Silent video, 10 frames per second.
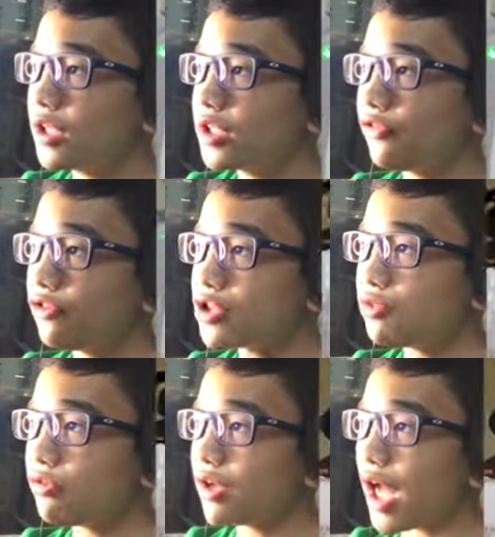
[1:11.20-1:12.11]
The first
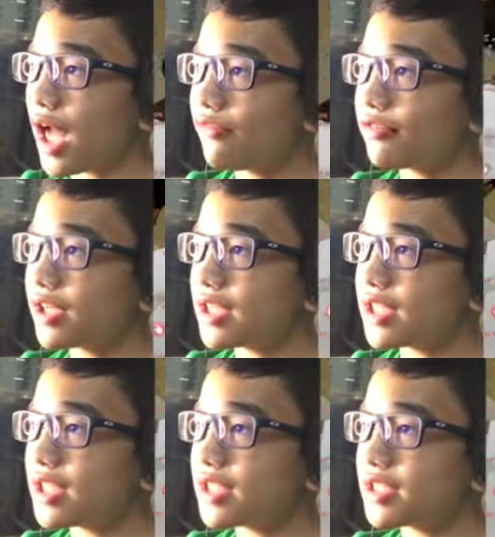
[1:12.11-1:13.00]
one we have
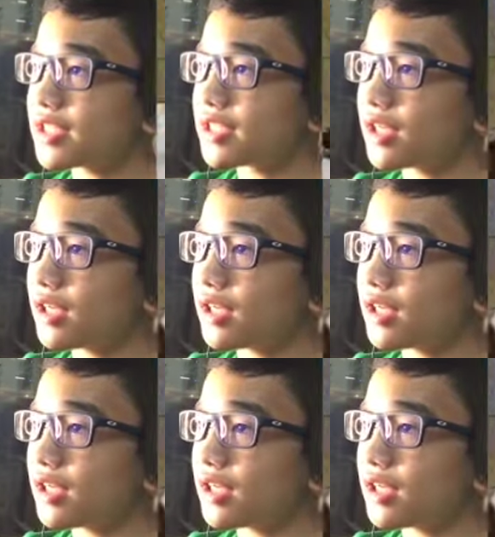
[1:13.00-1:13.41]
is